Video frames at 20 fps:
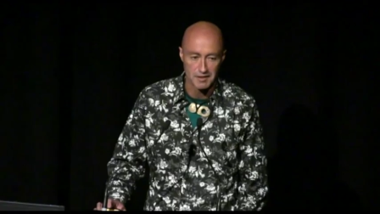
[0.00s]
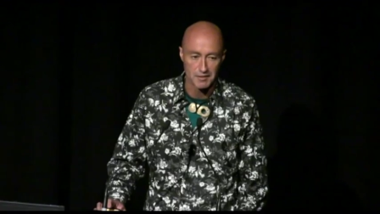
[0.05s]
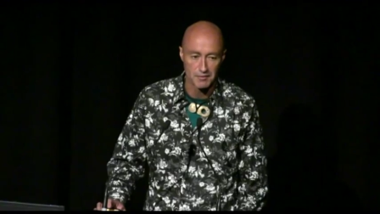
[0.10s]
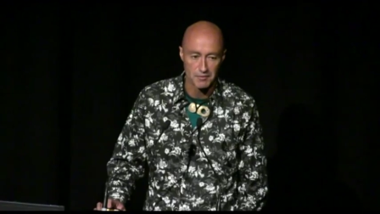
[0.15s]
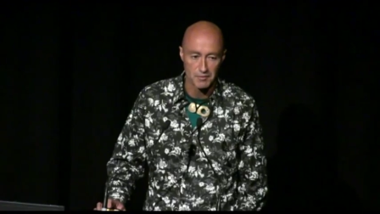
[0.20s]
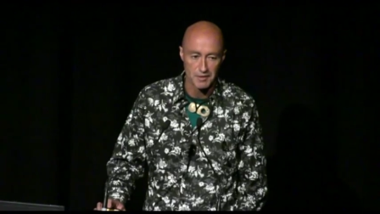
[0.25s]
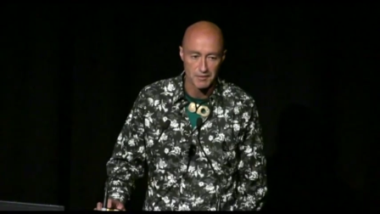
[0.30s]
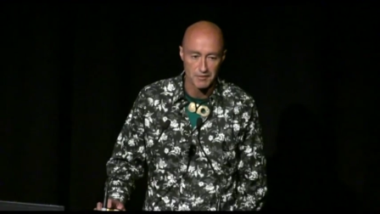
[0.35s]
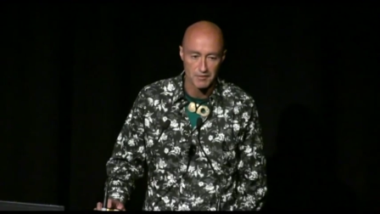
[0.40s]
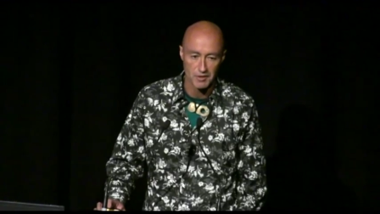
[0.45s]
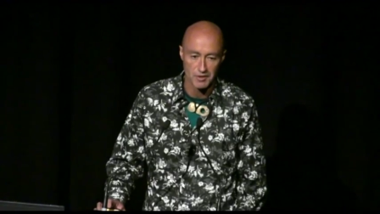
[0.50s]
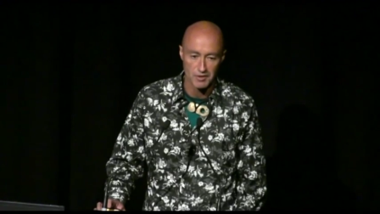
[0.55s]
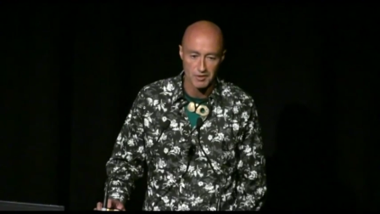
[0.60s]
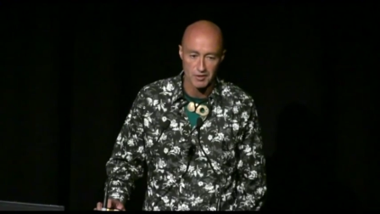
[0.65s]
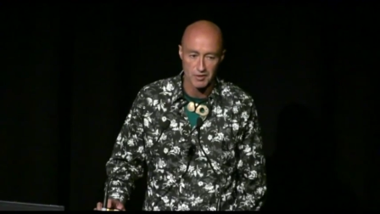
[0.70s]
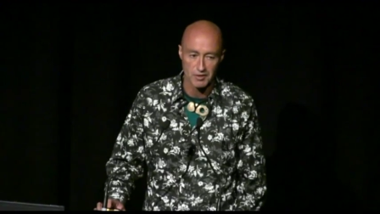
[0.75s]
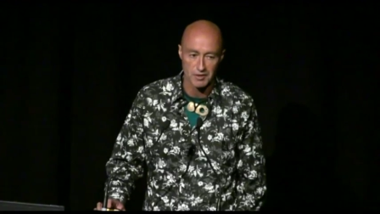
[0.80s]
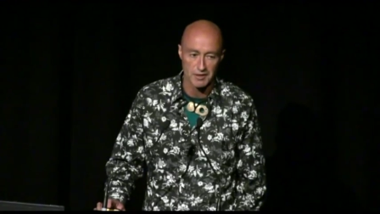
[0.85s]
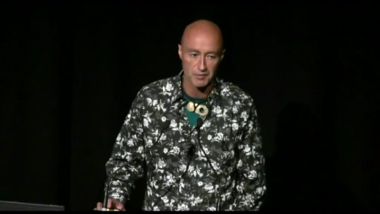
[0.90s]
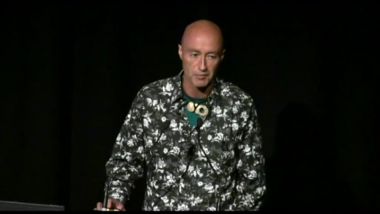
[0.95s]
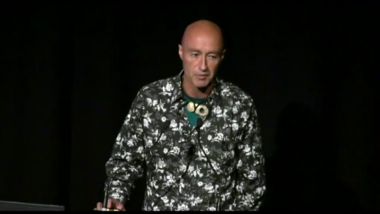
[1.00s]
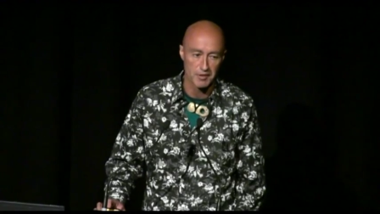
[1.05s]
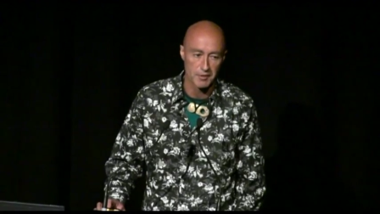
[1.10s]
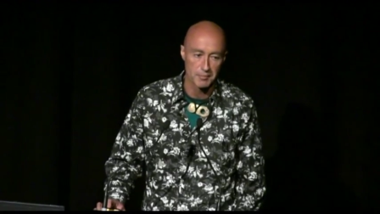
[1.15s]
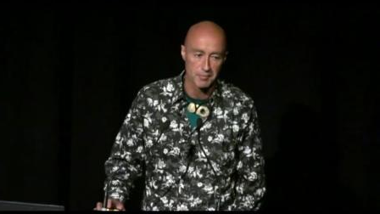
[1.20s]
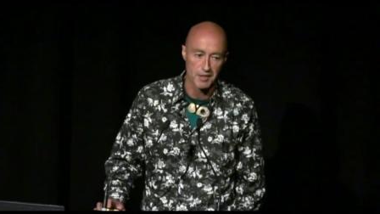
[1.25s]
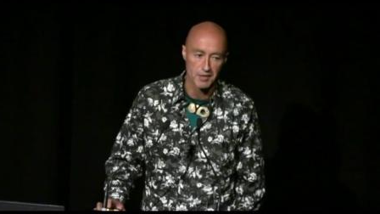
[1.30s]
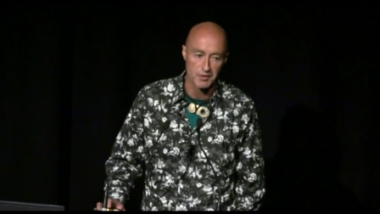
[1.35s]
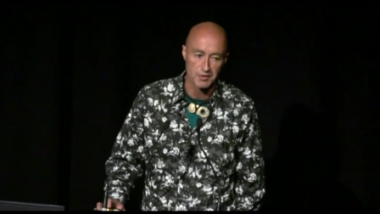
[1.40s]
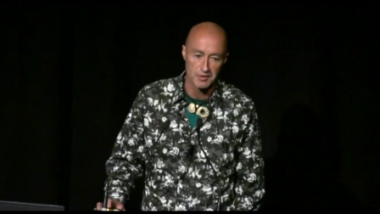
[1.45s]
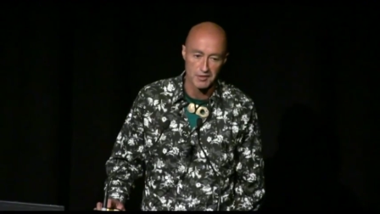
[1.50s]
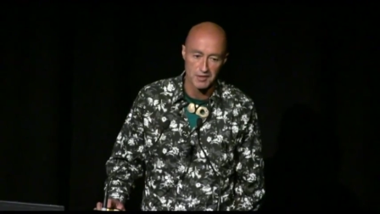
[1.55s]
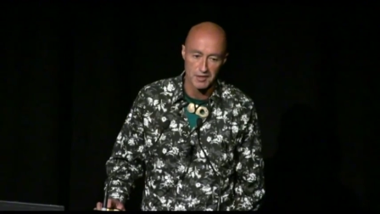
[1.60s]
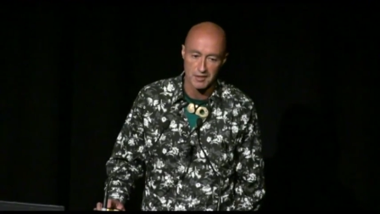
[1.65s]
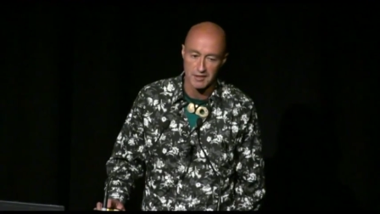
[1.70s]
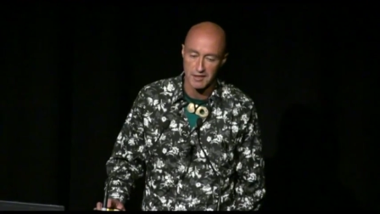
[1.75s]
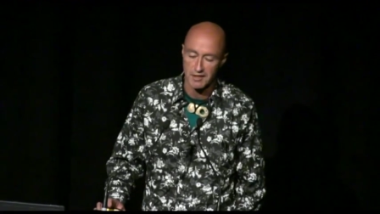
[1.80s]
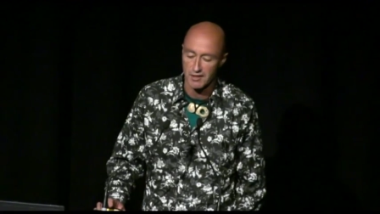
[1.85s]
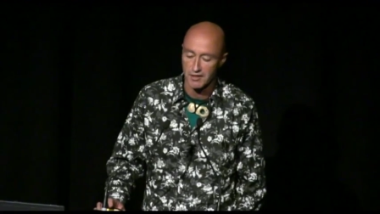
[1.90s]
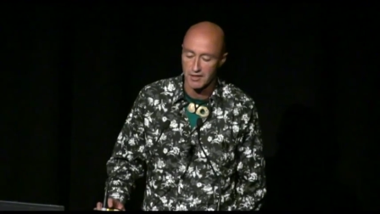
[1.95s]
then we've got to look at where the boundaries
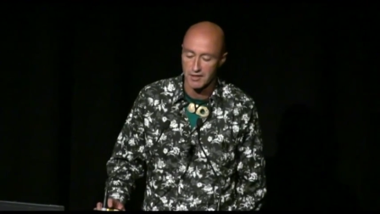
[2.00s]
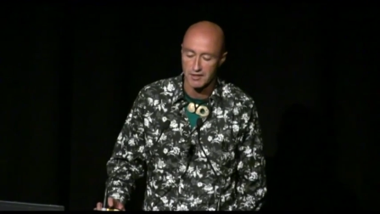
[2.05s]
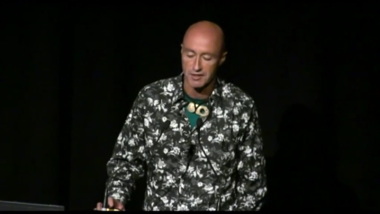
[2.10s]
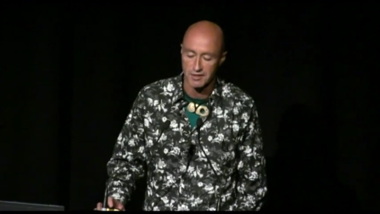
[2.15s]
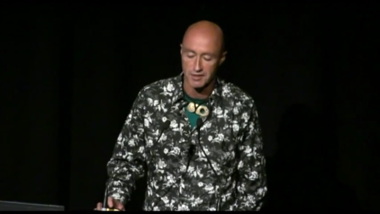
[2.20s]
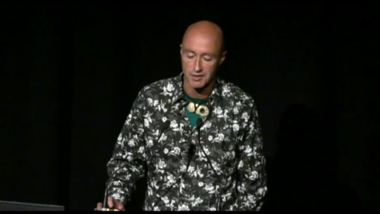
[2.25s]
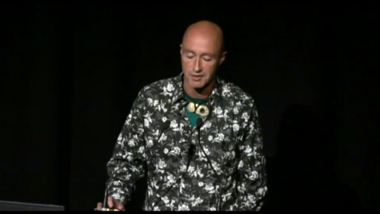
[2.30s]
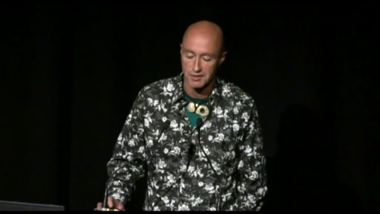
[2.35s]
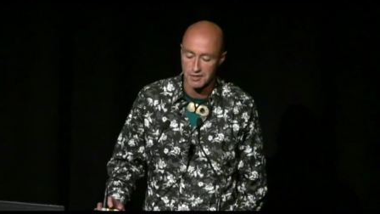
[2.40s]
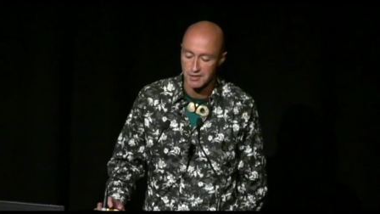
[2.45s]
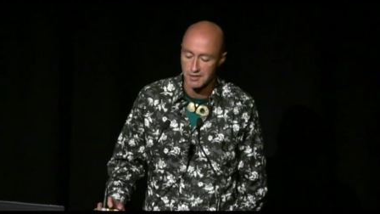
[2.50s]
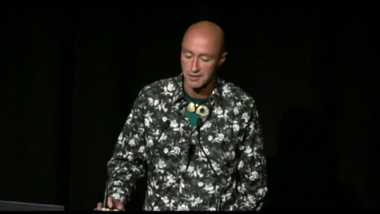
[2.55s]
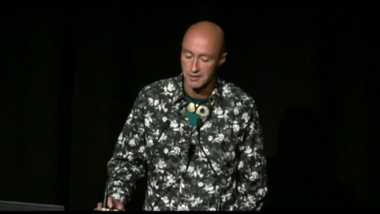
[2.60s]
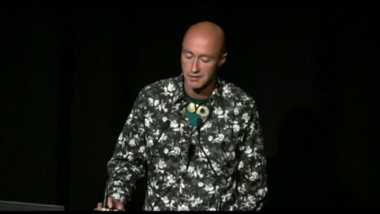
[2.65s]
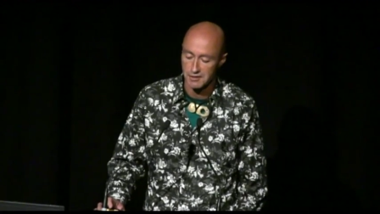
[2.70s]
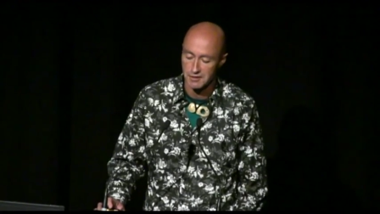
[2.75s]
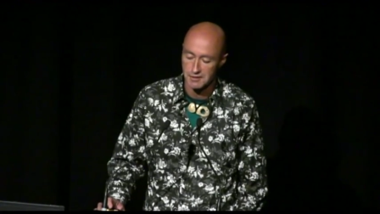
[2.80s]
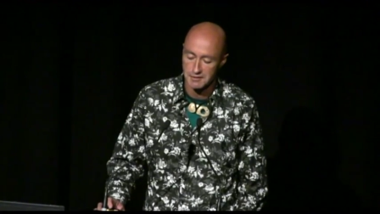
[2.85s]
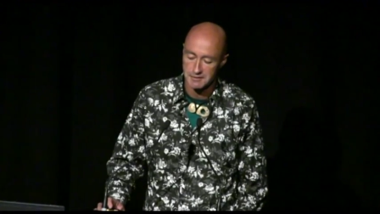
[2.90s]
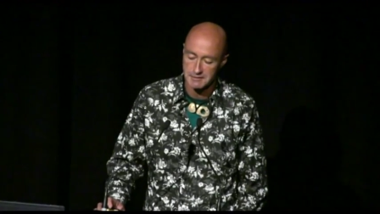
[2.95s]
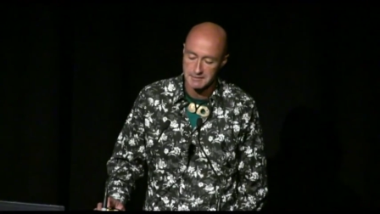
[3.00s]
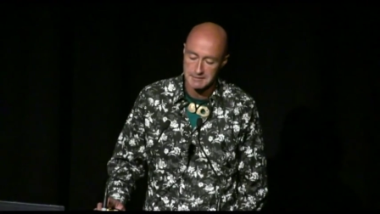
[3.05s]
are and how they're negotiated.